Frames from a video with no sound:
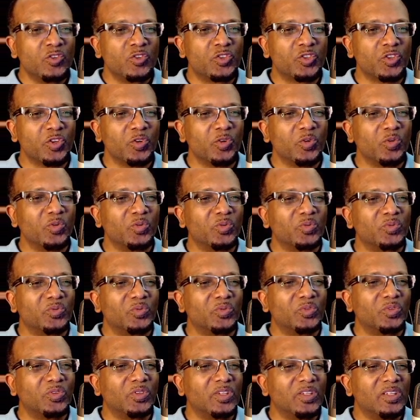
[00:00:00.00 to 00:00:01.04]
So,
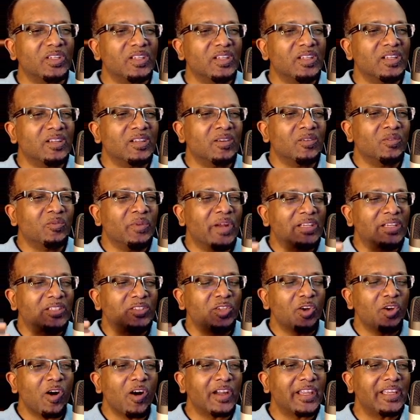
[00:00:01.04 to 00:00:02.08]
we're
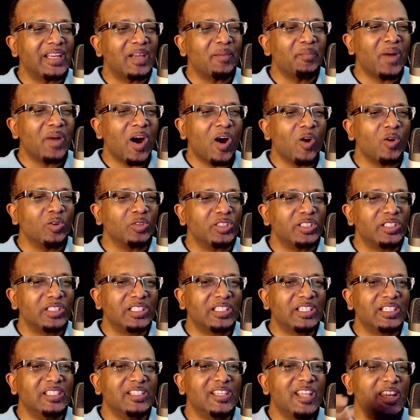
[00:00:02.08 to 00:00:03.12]
talking about
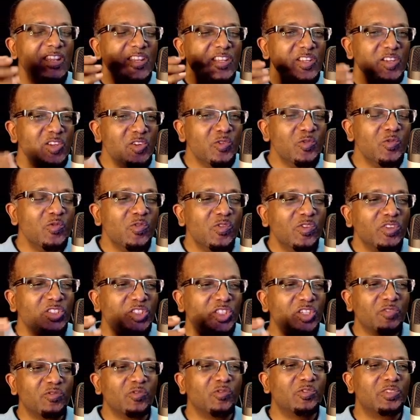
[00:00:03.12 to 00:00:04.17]
the New
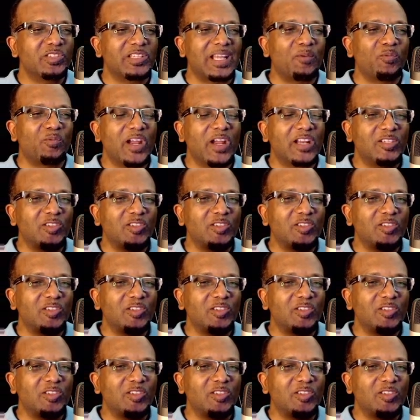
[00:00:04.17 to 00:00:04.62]
Jerusalem.